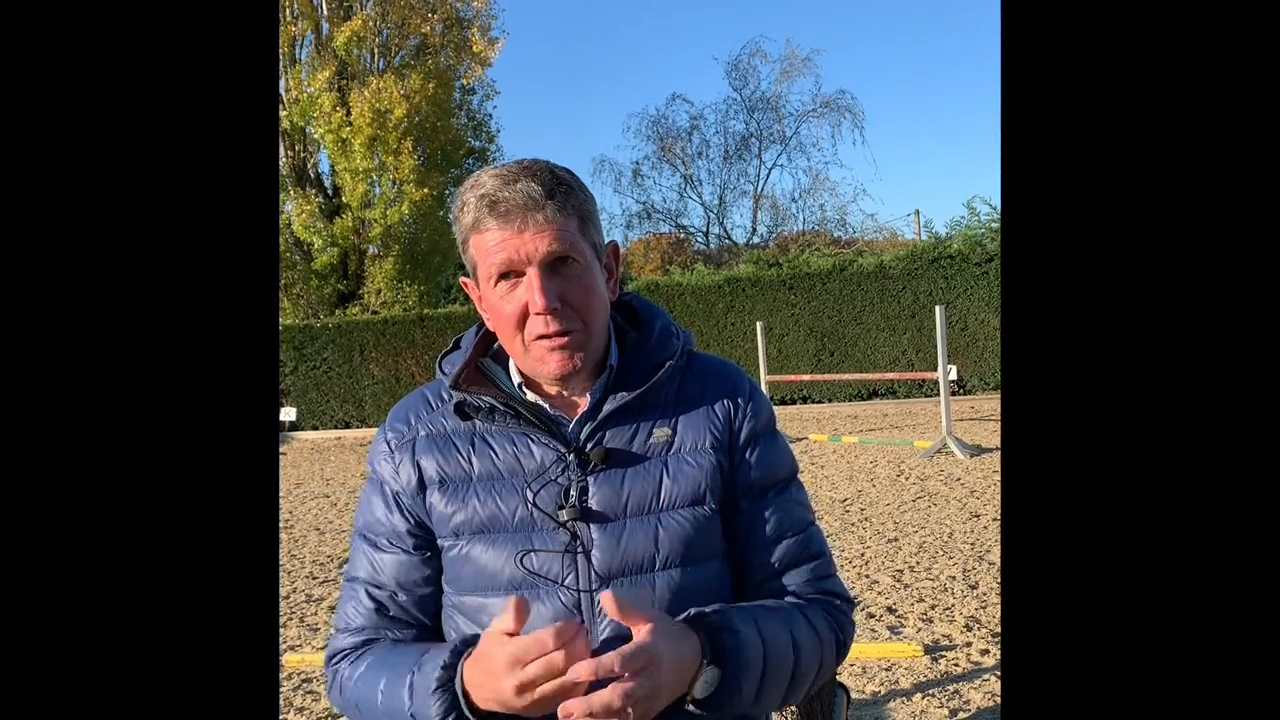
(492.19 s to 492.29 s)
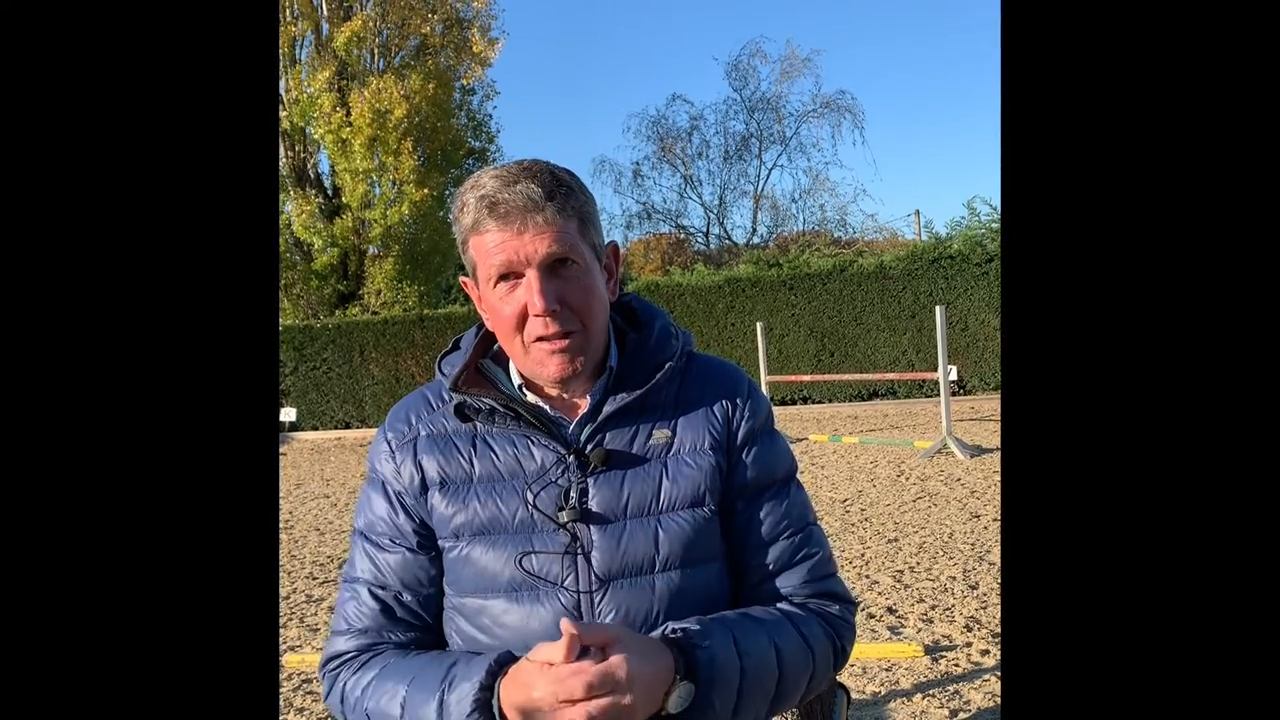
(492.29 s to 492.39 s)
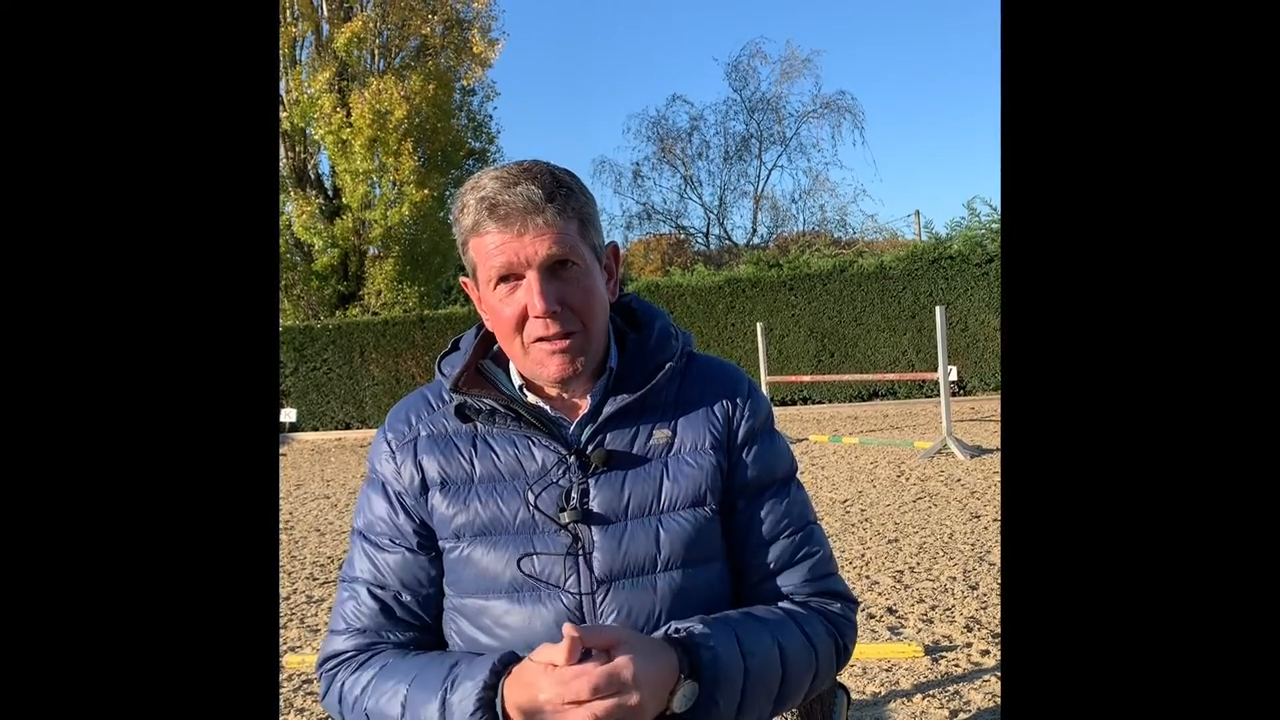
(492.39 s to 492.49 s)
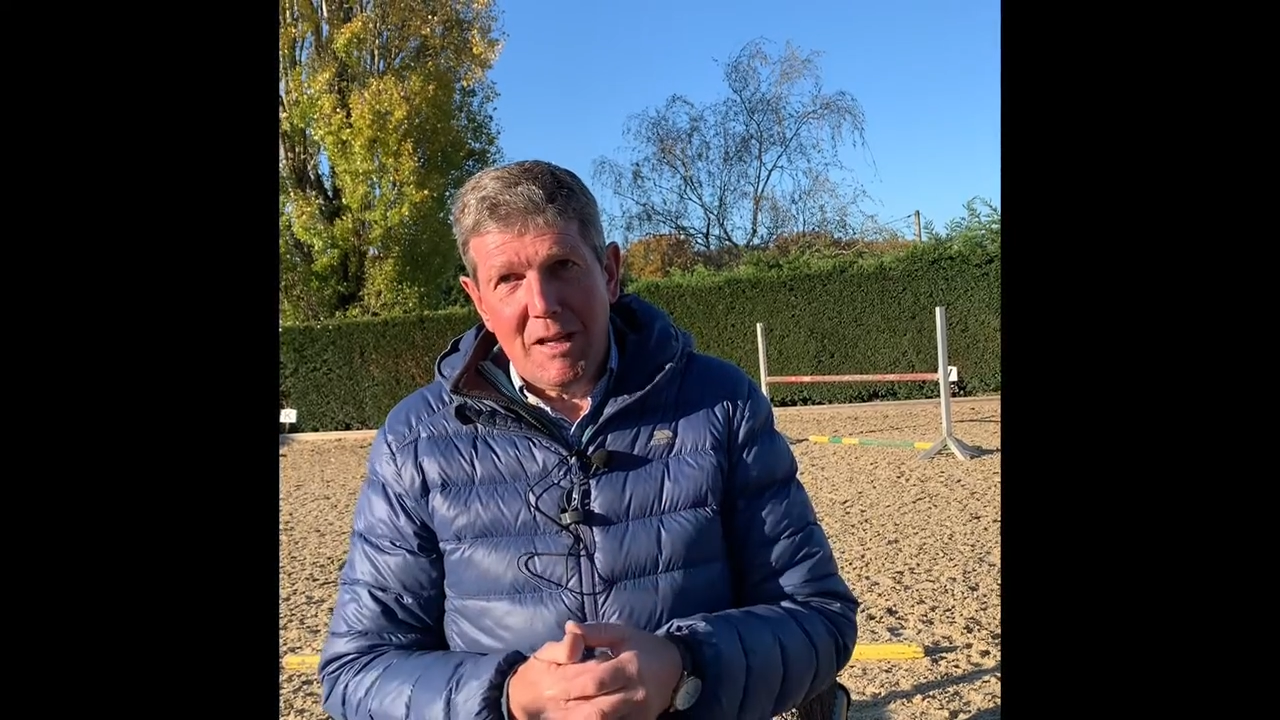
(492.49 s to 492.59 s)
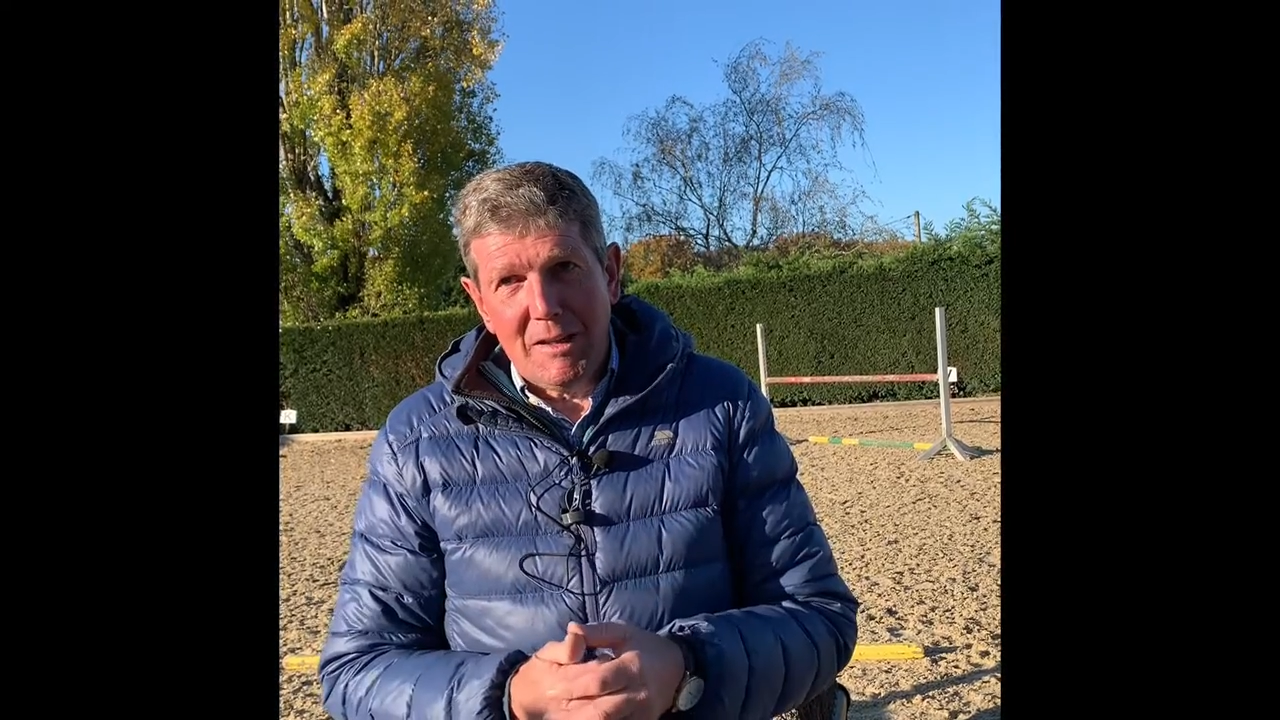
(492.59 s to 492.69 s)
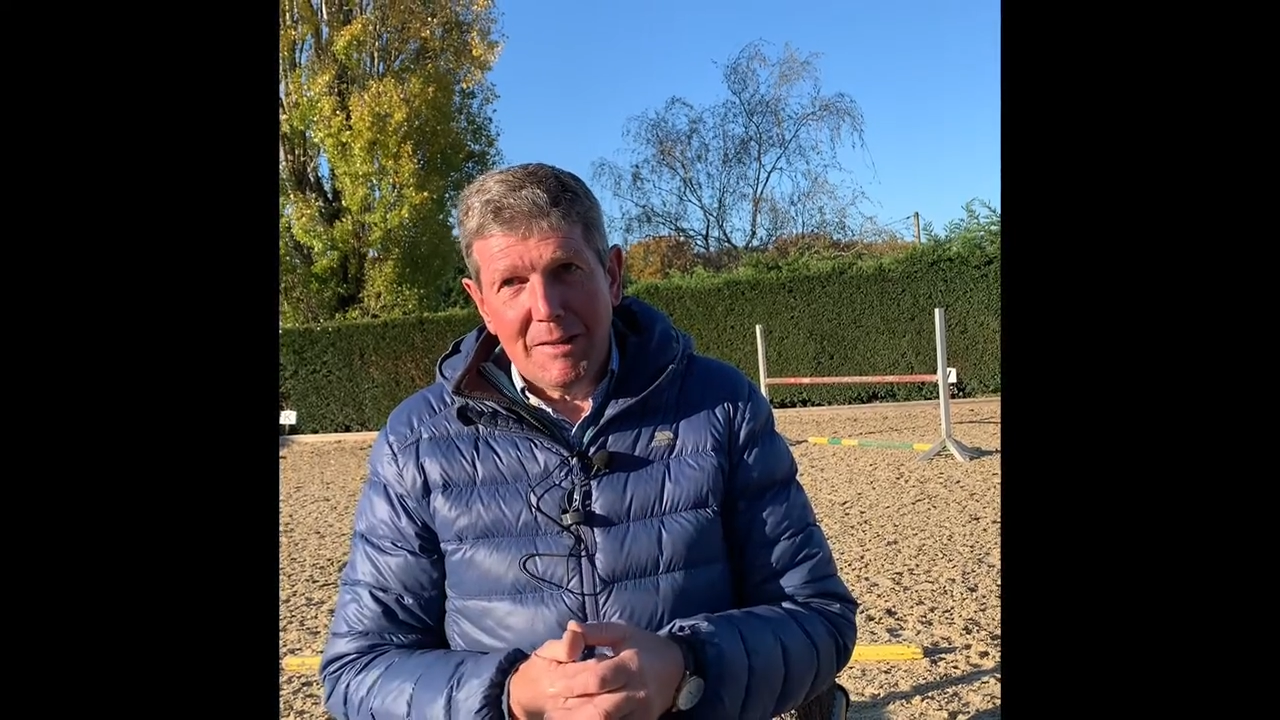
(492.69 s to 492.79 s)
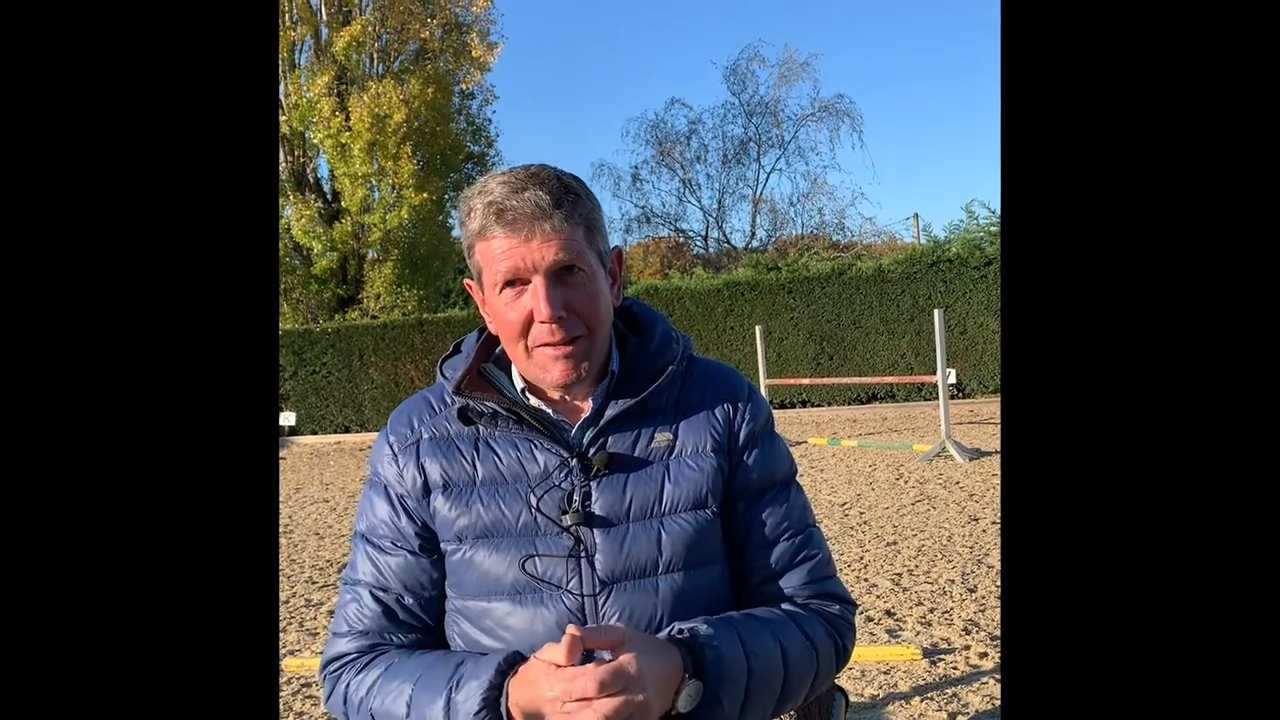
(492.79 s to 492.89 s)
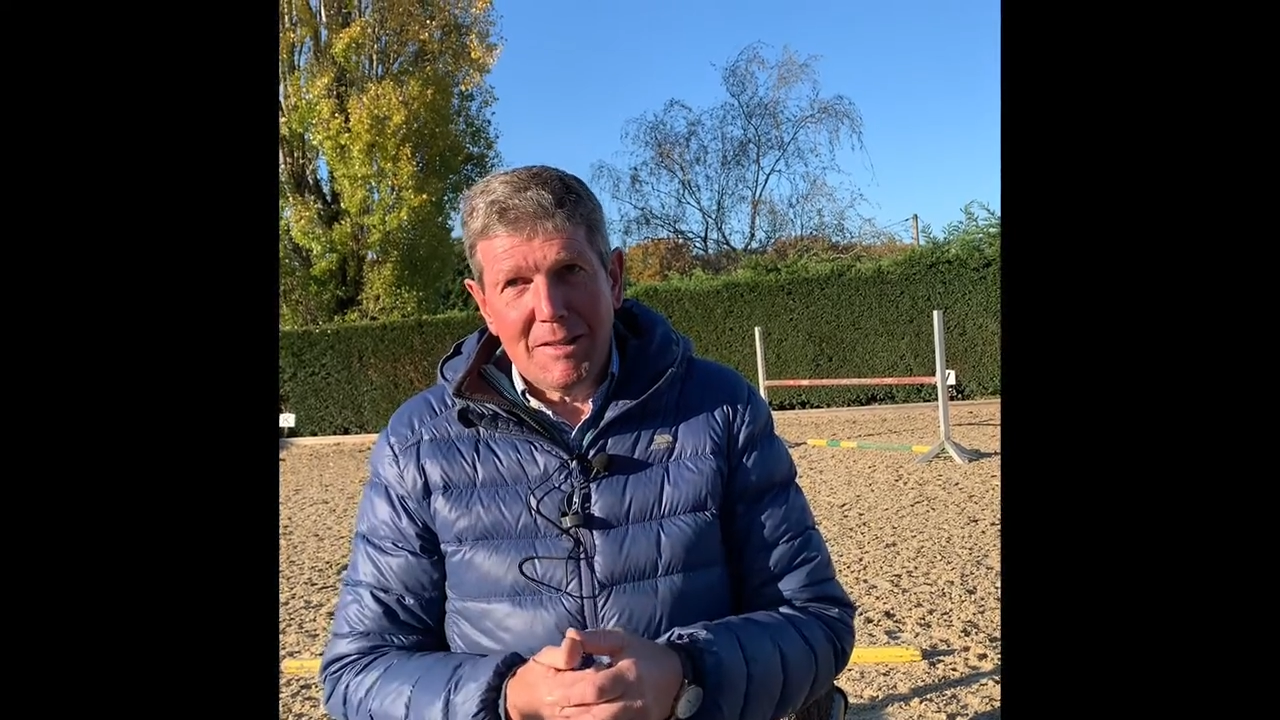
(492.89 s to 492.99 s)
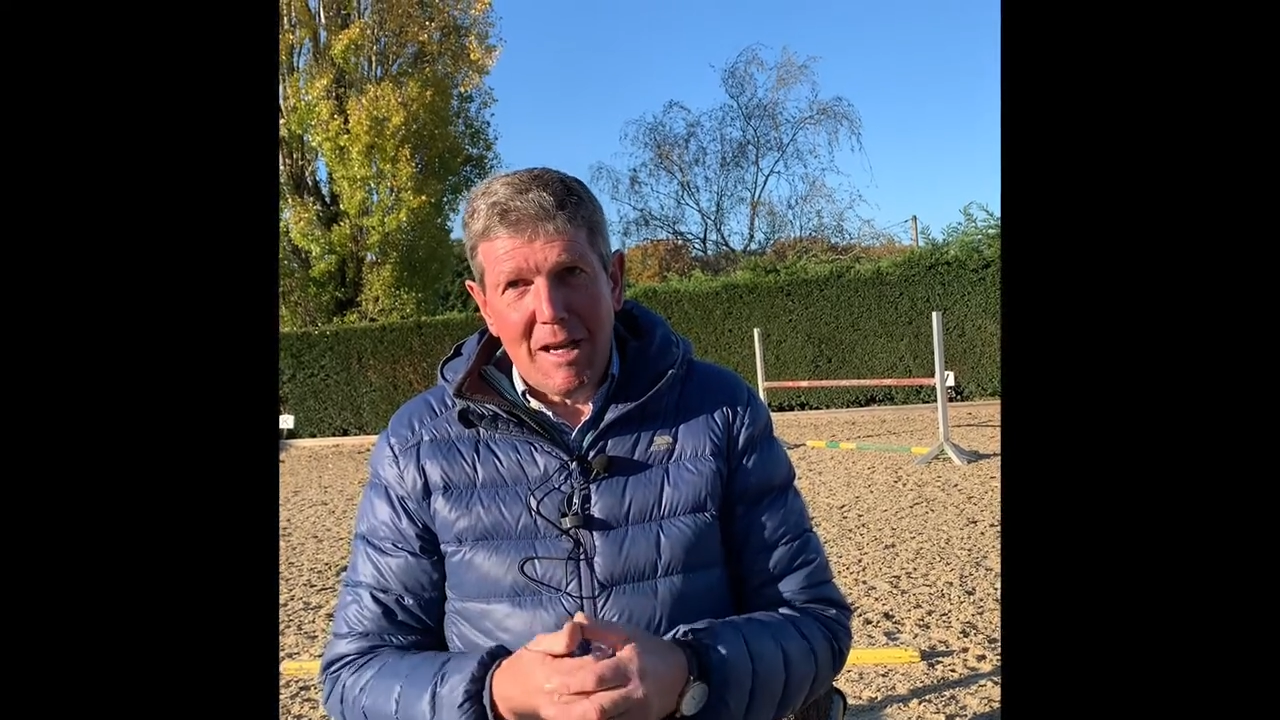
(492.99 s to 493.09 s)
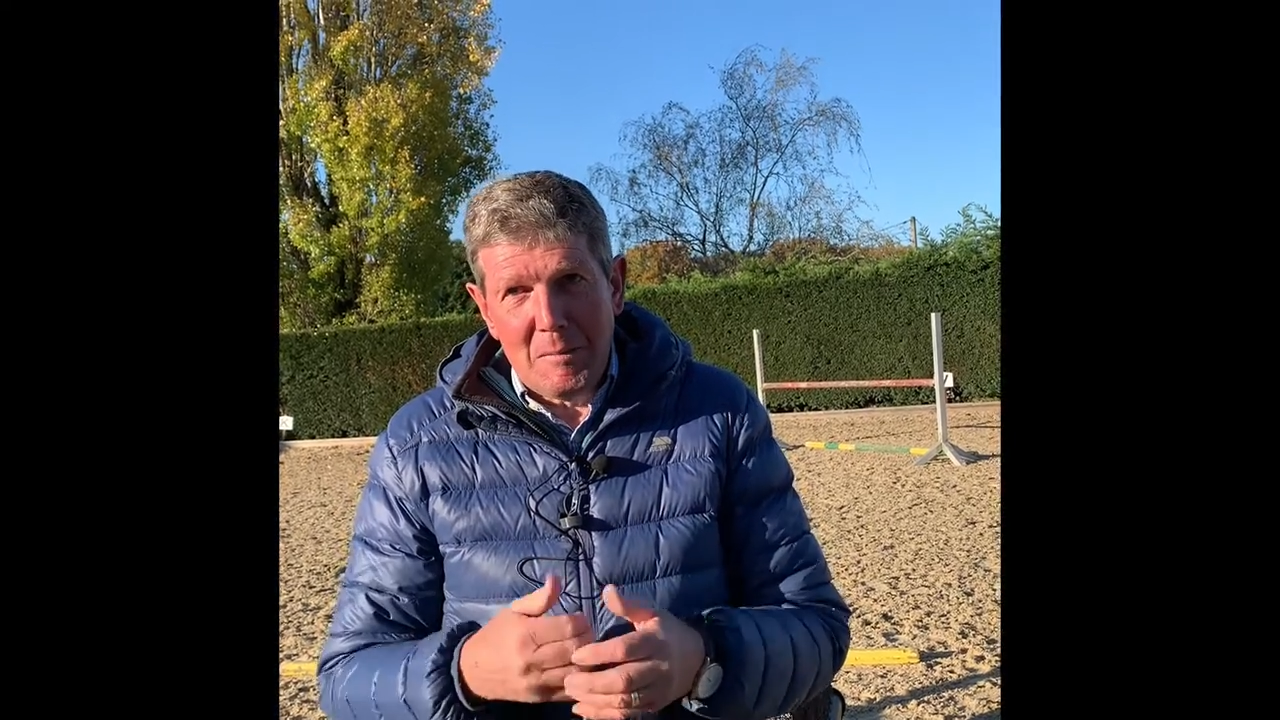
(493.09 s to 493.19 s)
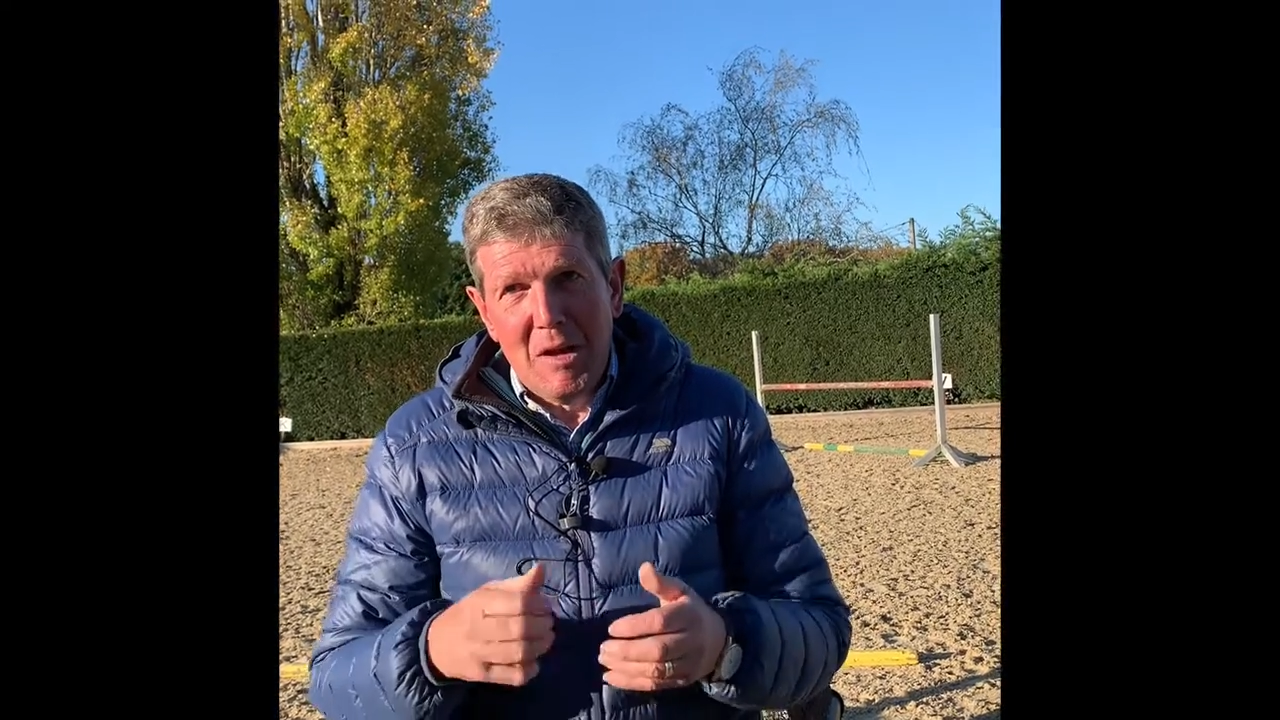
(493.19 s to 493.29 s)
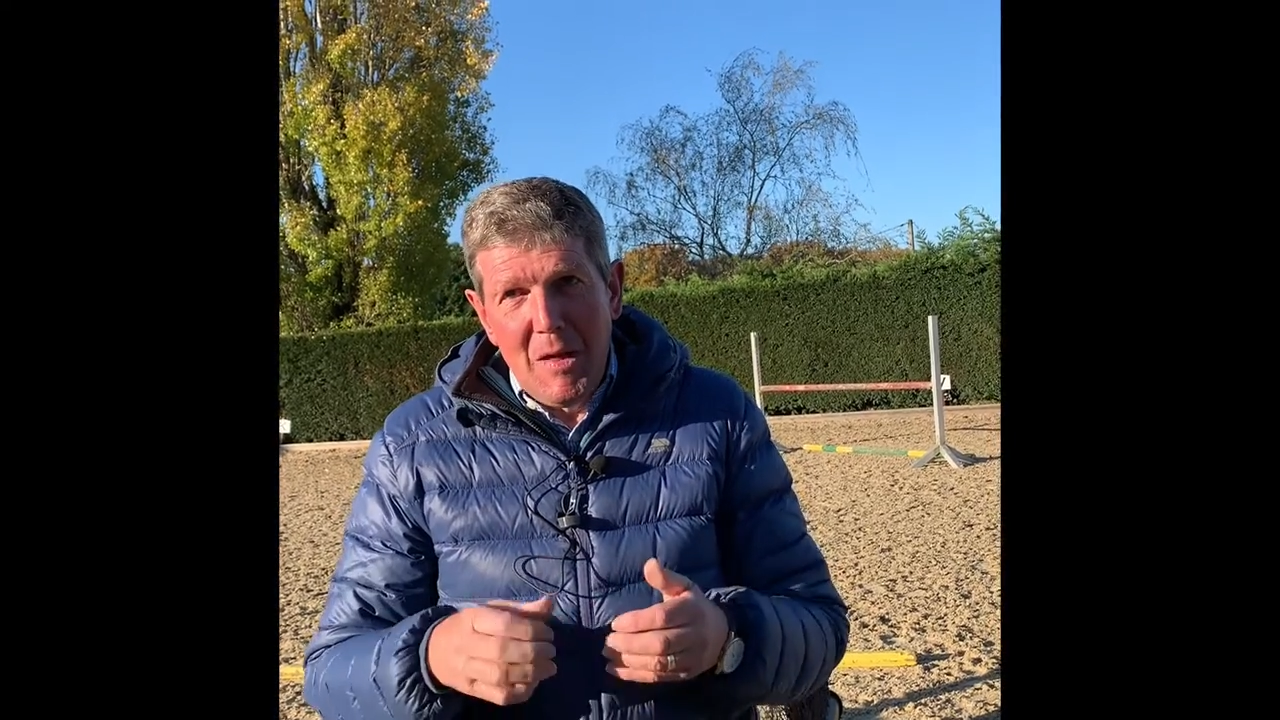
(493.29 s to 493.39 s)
exactly the same.